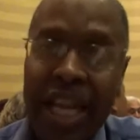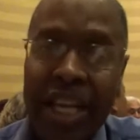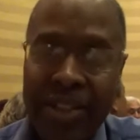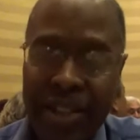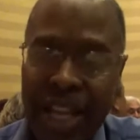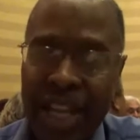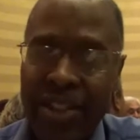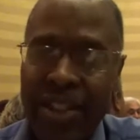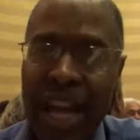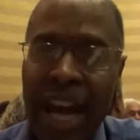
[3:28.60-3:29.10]
hit,
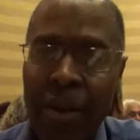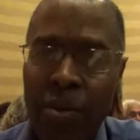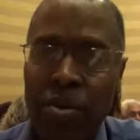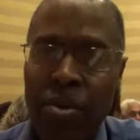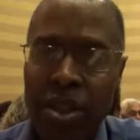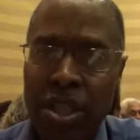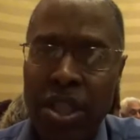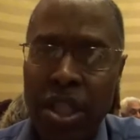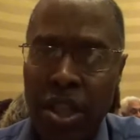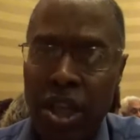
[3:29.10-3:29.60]
and that
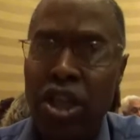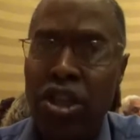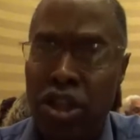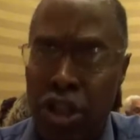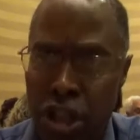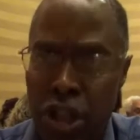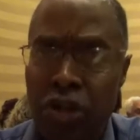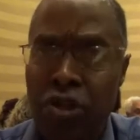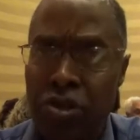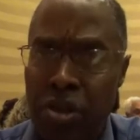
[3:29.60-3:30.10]
was a
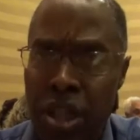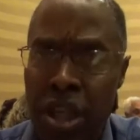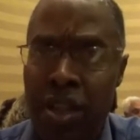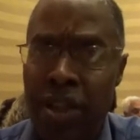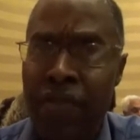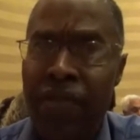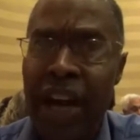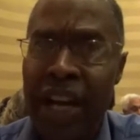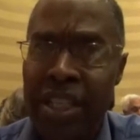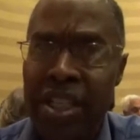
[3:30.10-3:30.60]
concern to
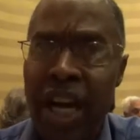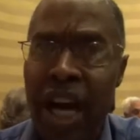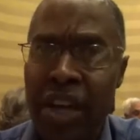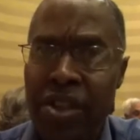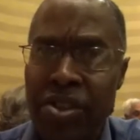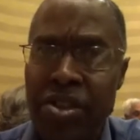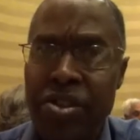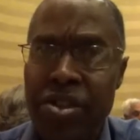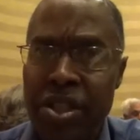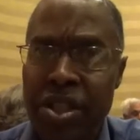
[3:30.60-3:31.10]
the fight
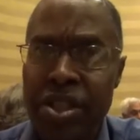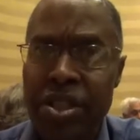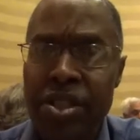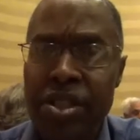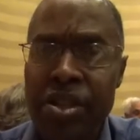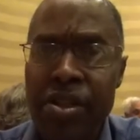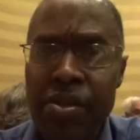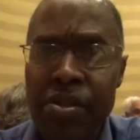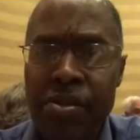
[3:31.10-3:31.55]
doctors.